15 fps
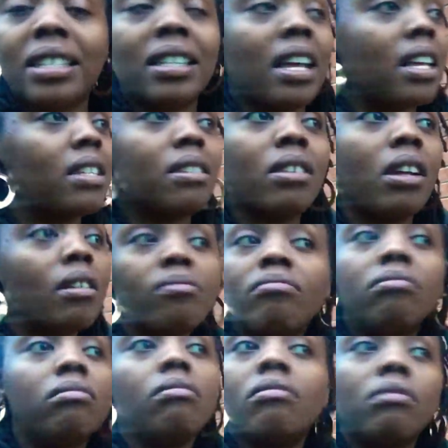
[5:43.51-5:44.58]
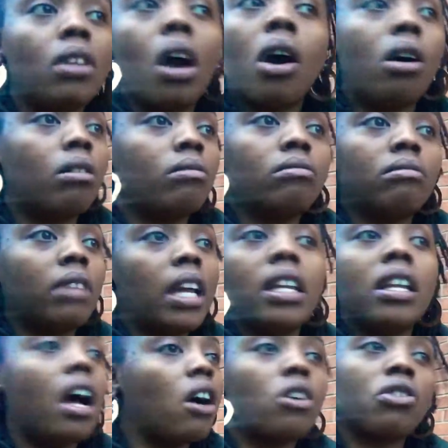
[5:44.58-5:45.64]
says, no,
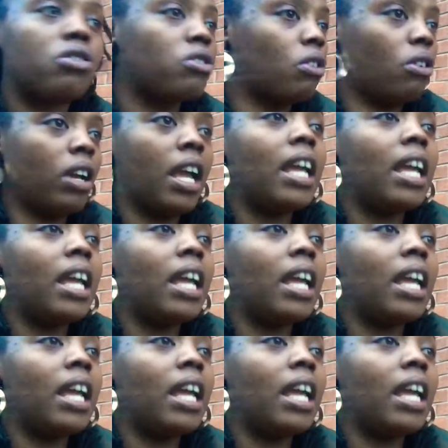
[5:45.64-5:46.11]
inagoso,